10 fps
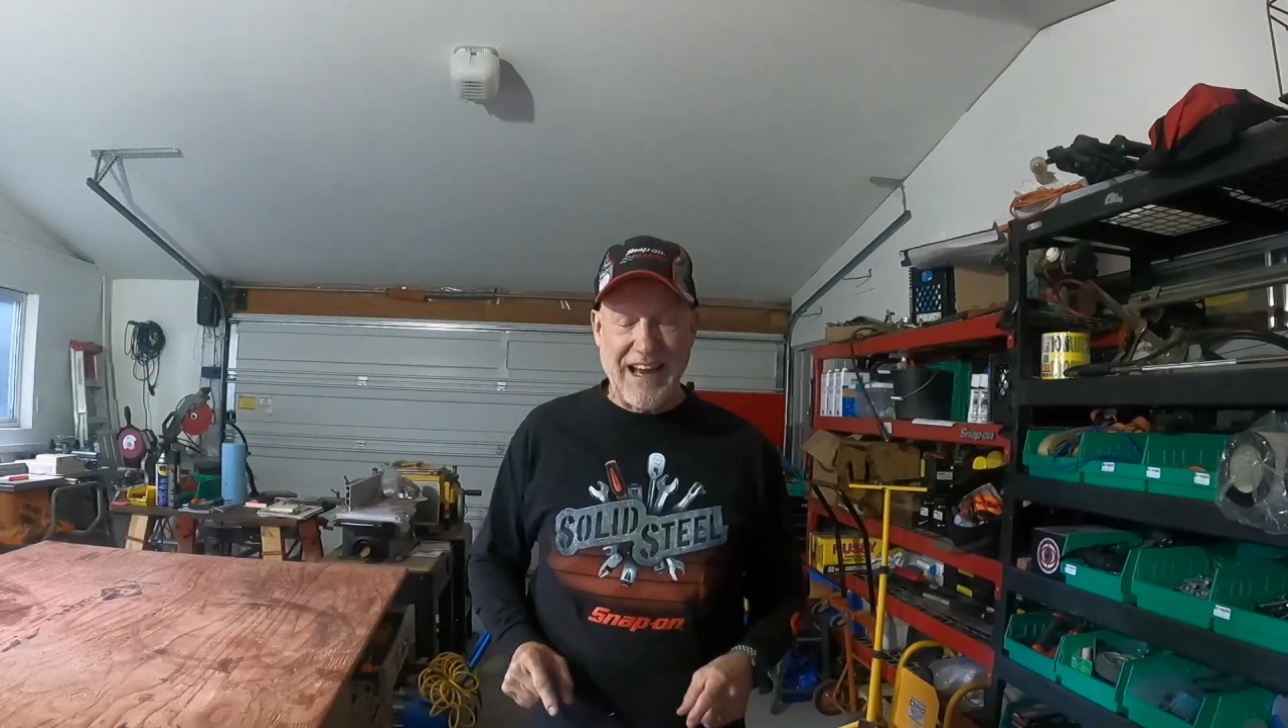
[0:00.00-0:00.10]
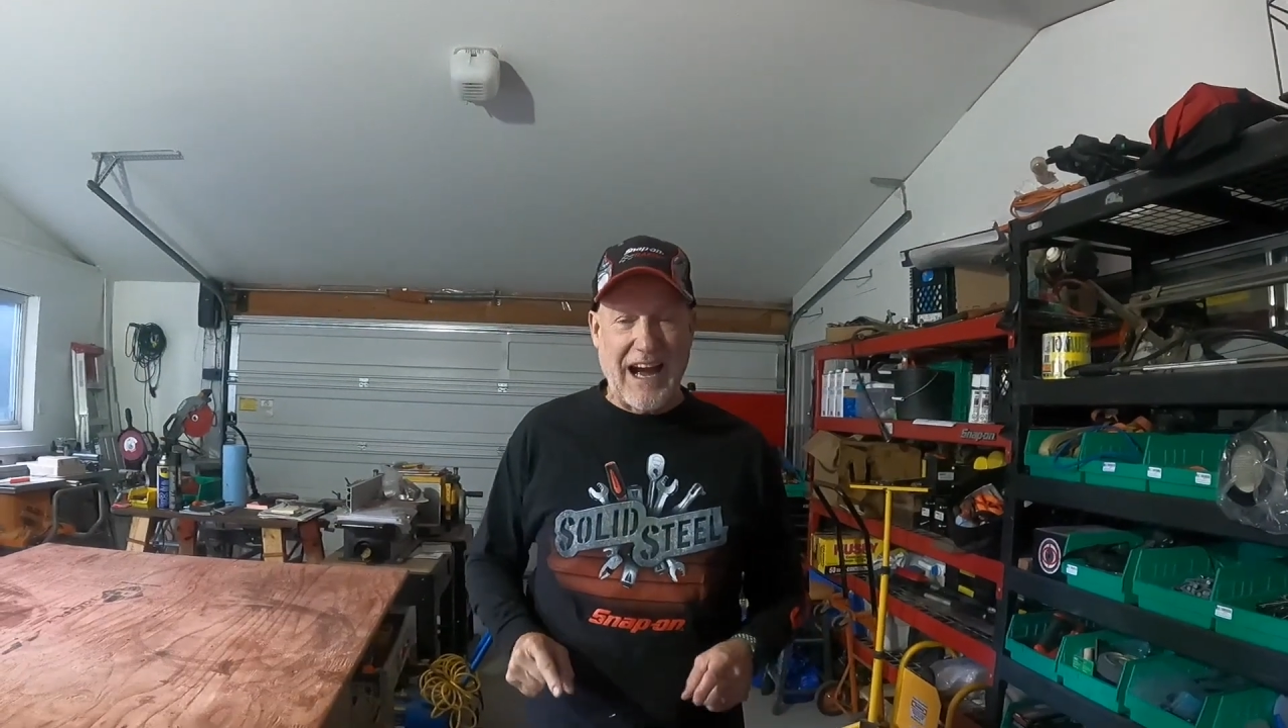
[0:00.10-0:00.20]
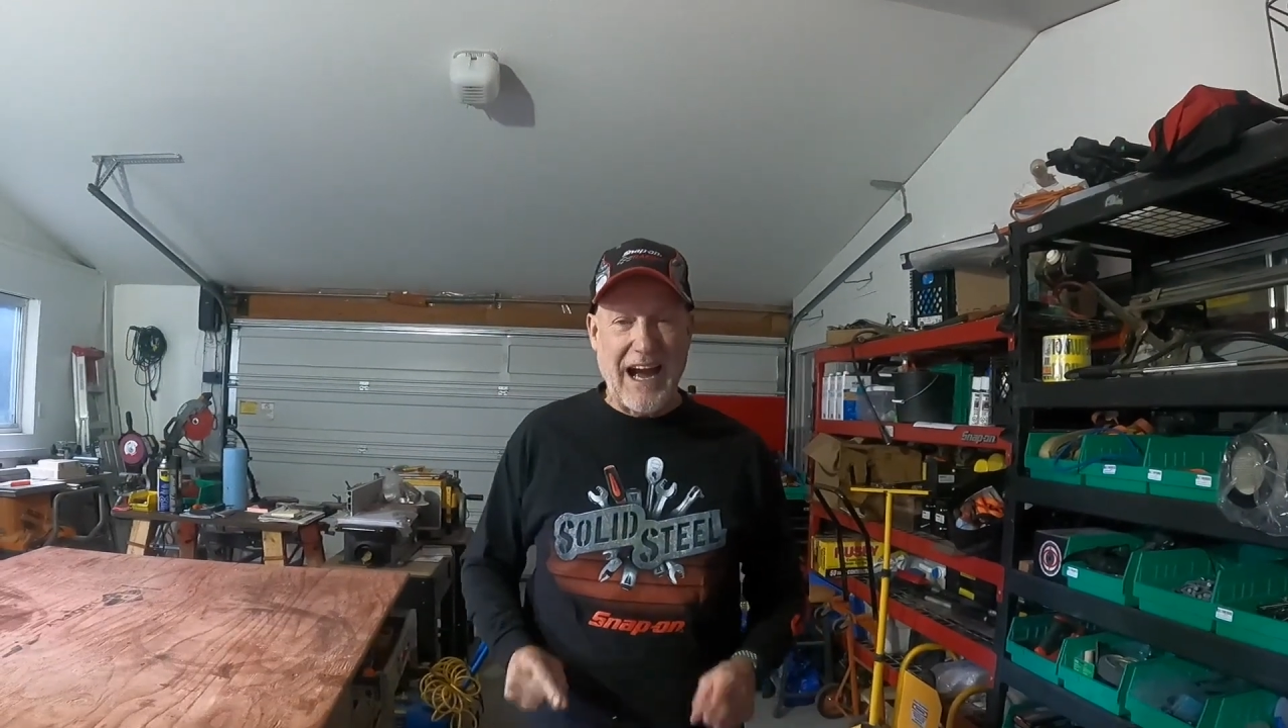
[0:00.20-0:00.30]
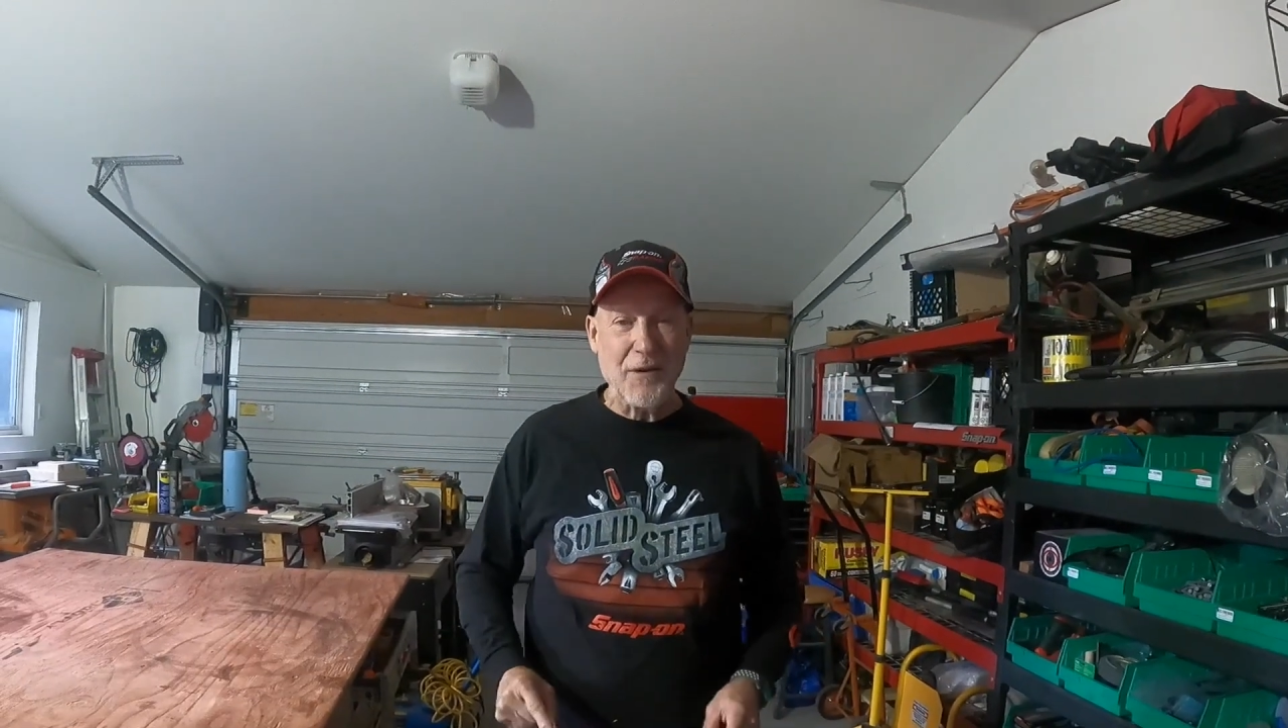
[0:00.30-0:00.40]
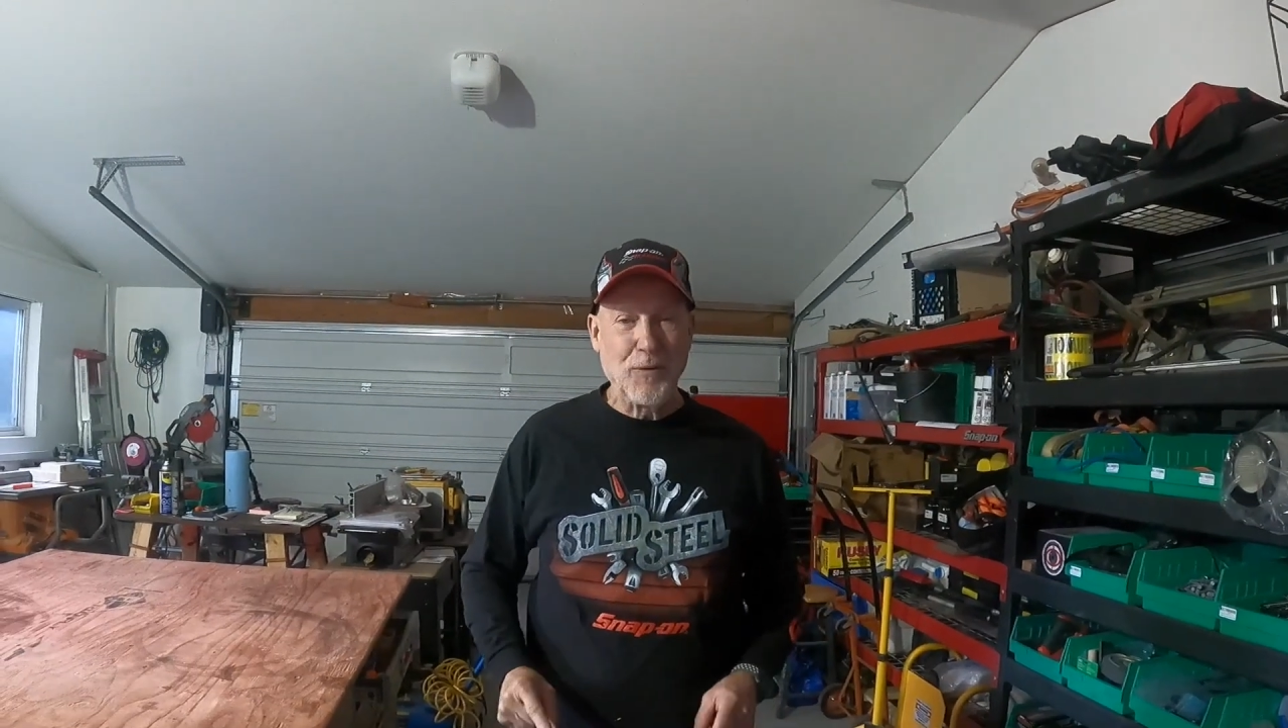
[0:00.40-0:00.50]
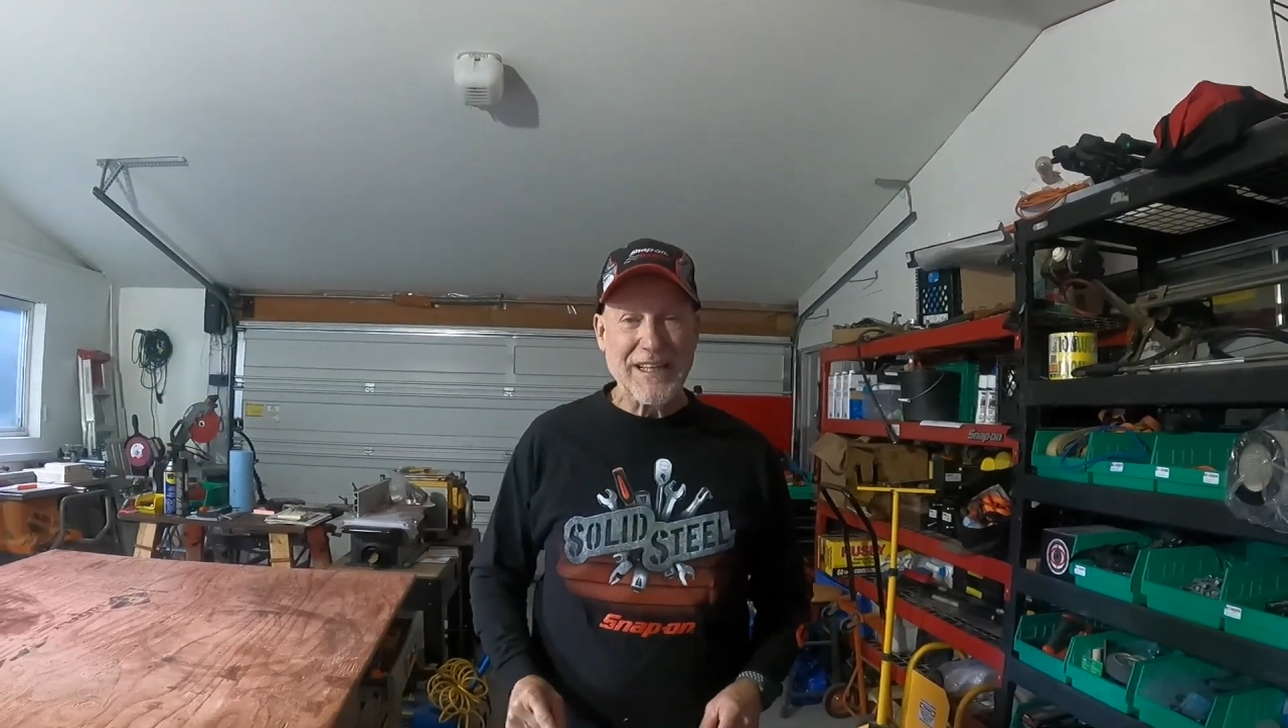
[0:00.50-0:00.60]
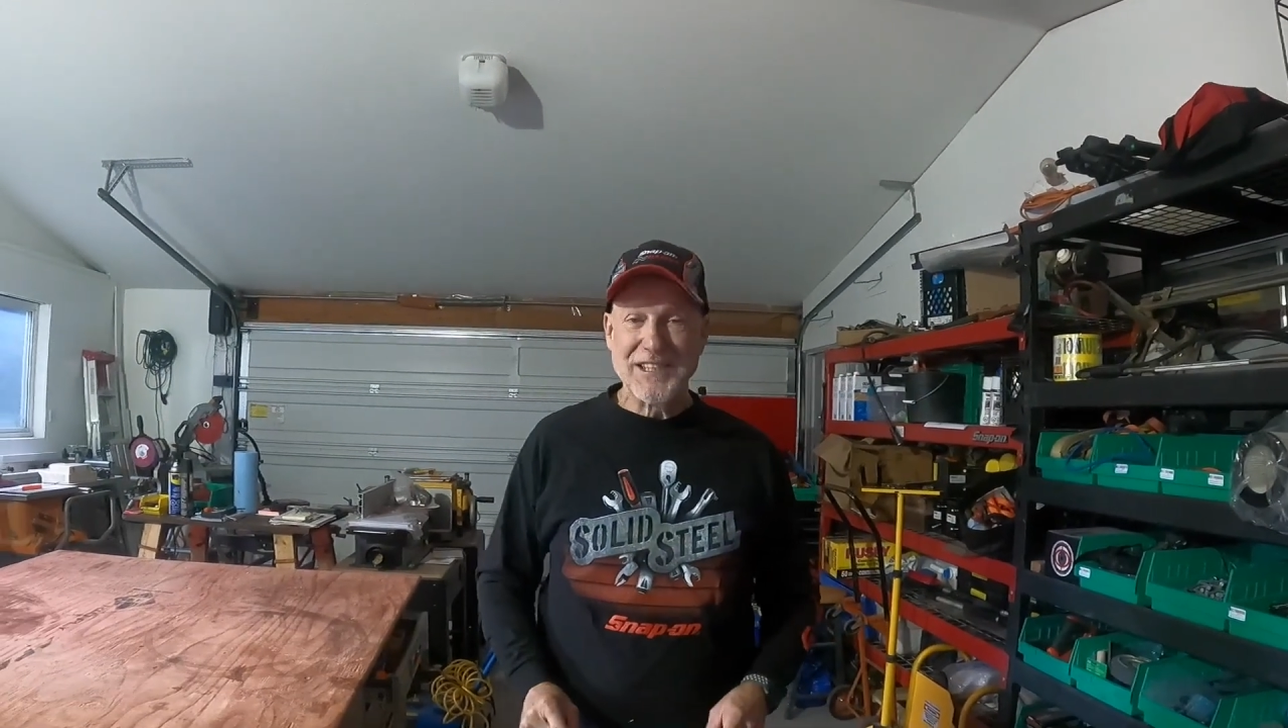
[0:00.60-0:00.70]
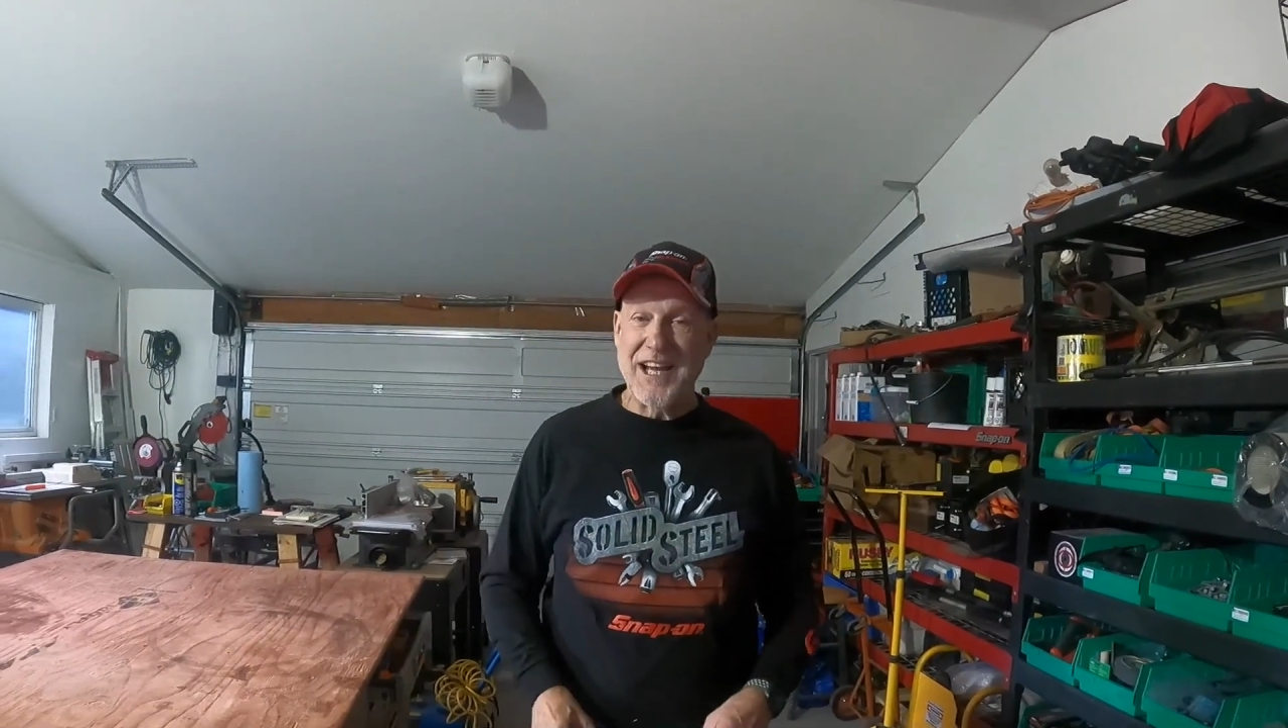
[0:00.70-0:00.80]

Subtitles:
I wish